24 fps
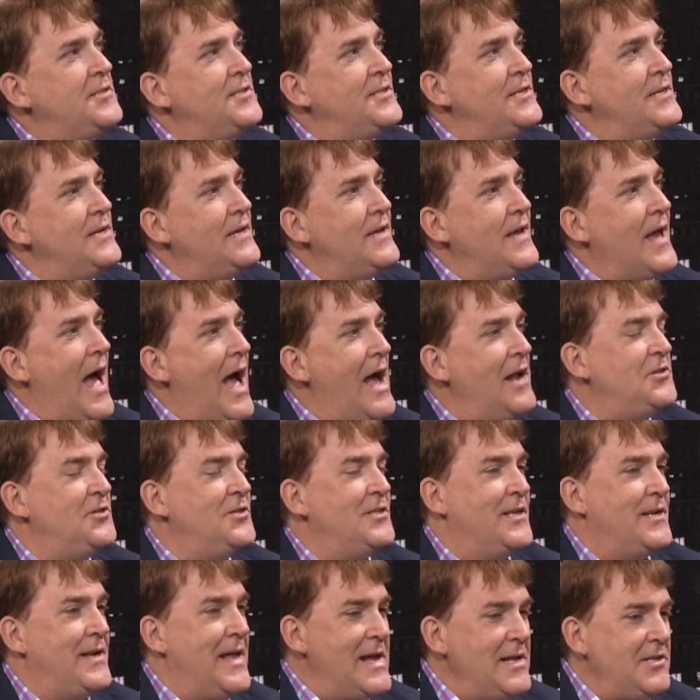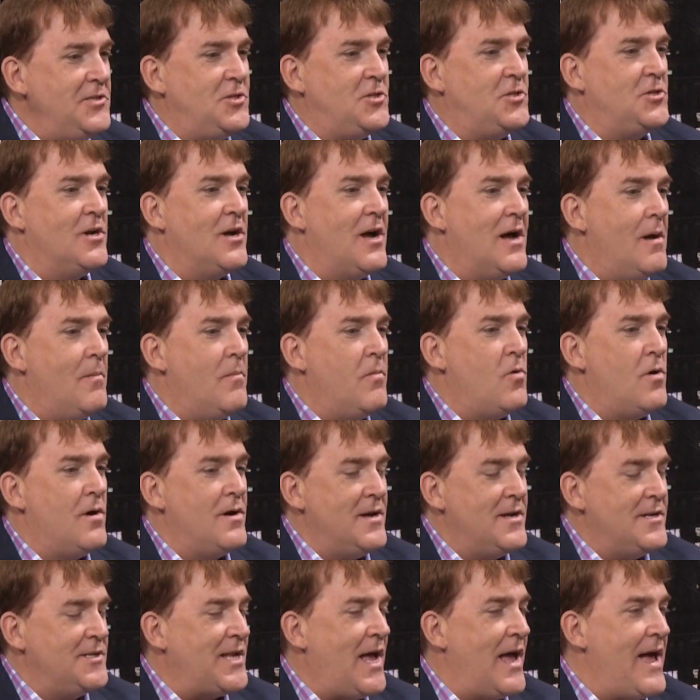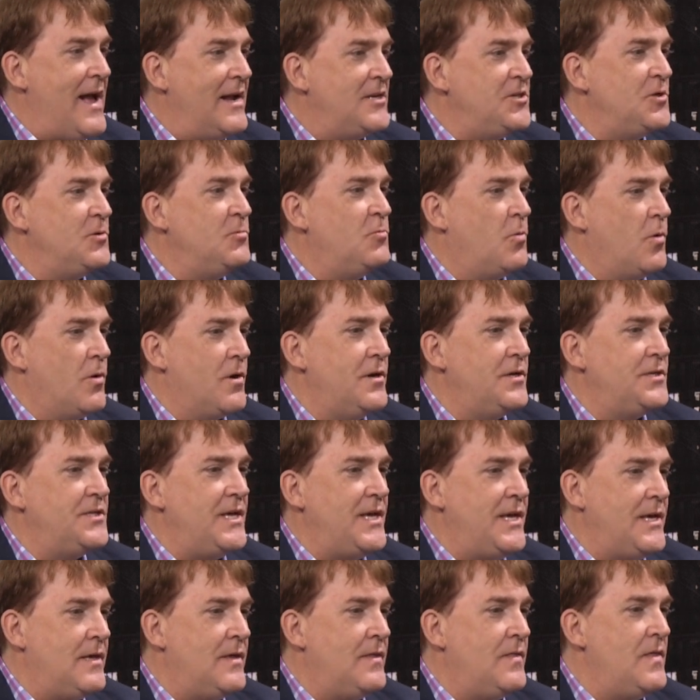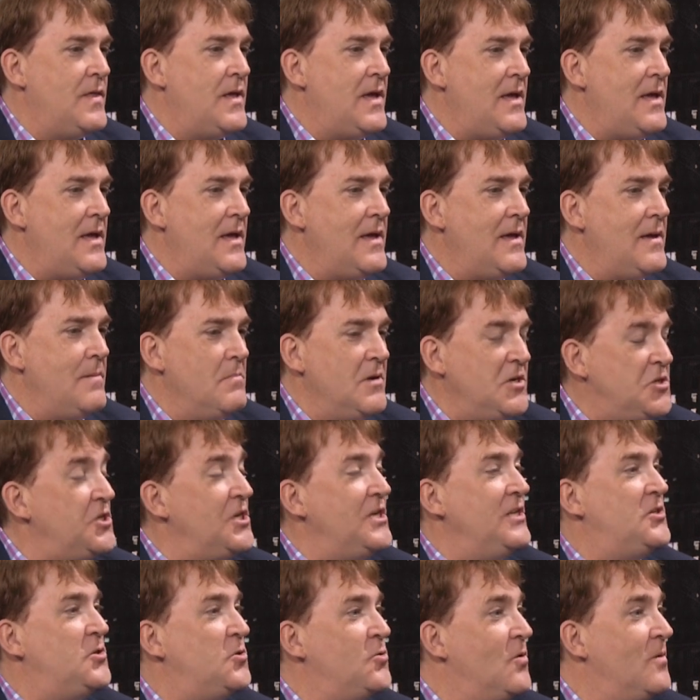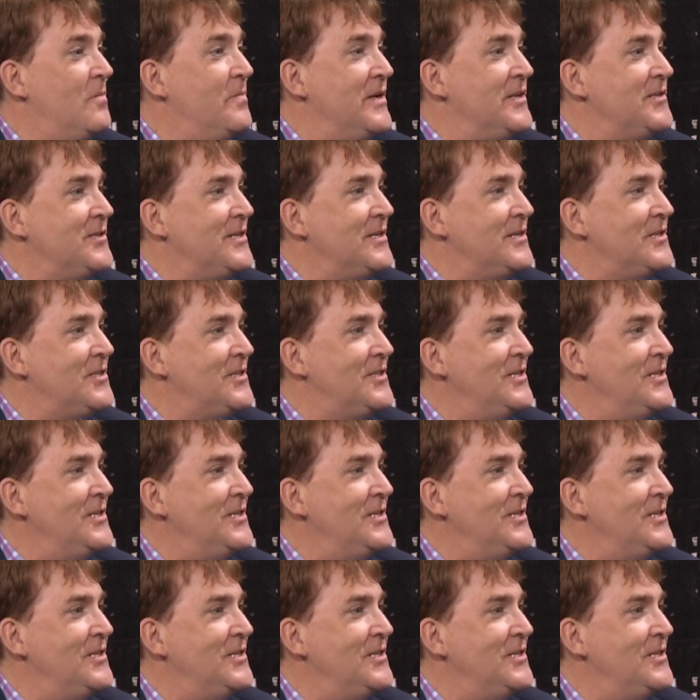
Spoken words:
see. Actually, the next job was I actually worked in the machine tool business.